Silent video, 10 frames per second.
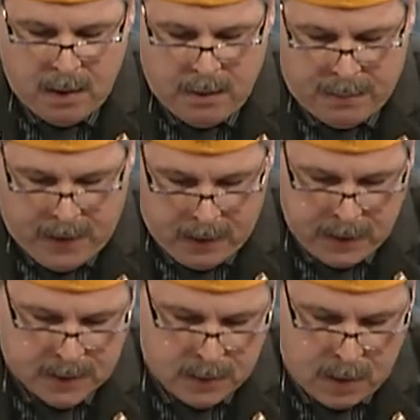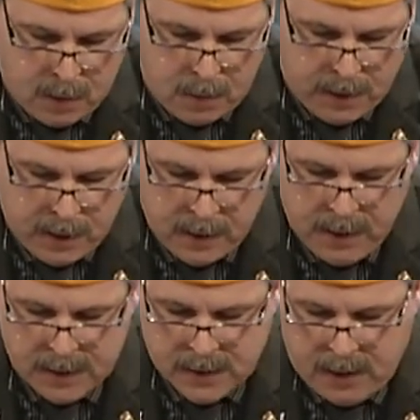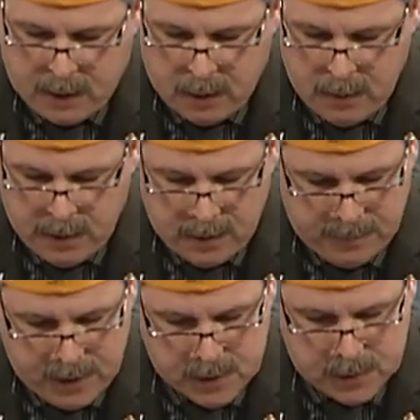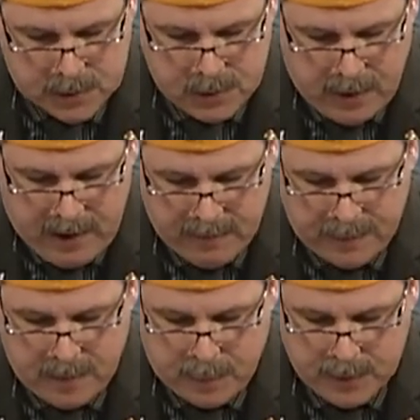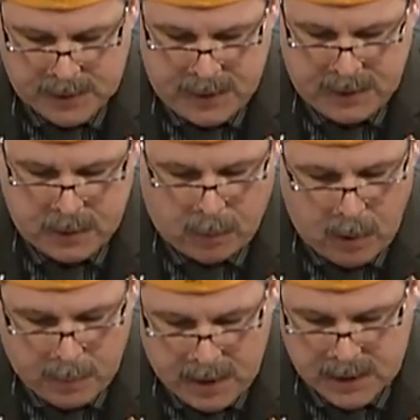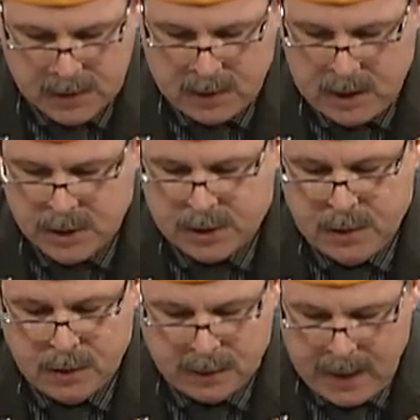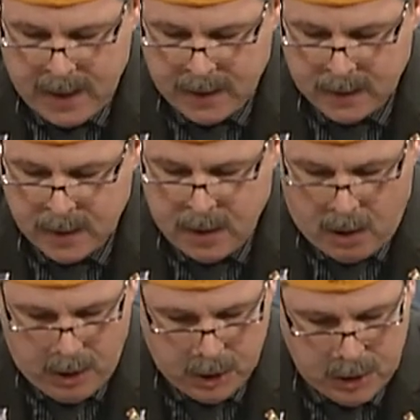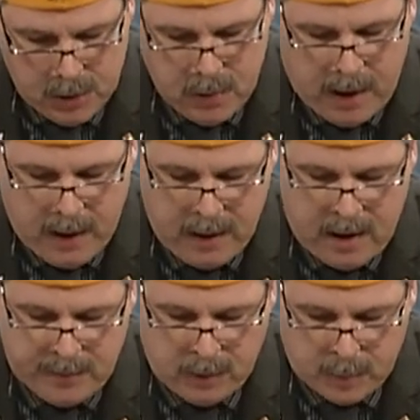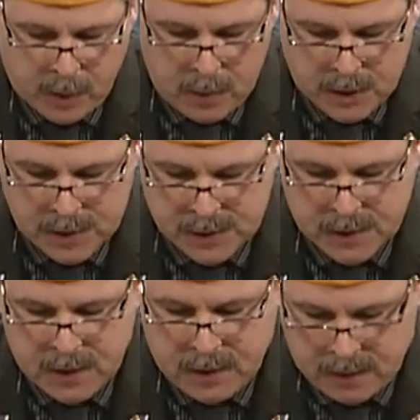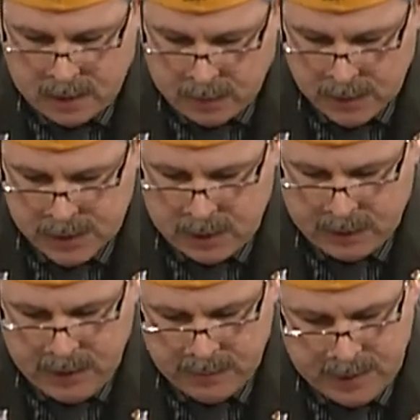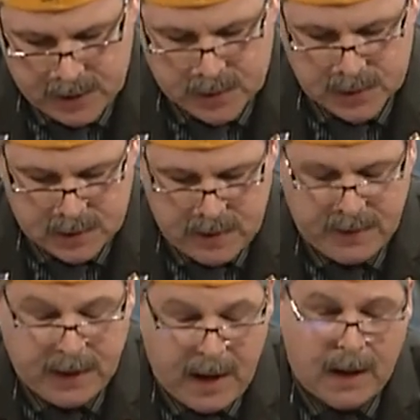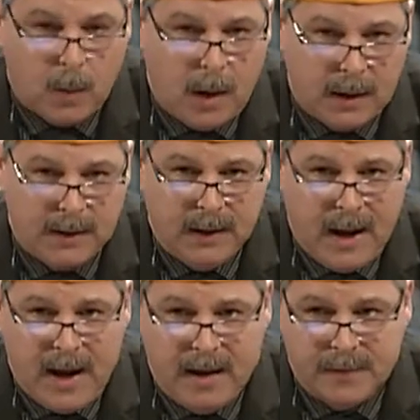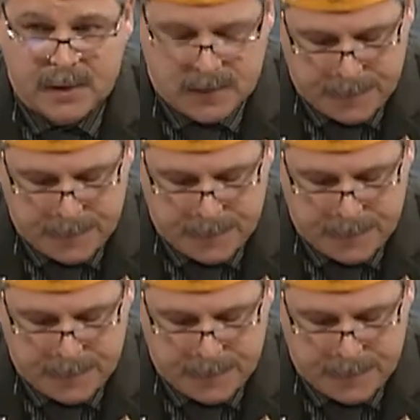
failing to hold hearings that include individuals who have presented robust longitudinal data on new and novel approaches that are resulting in veterans living high-quality lives,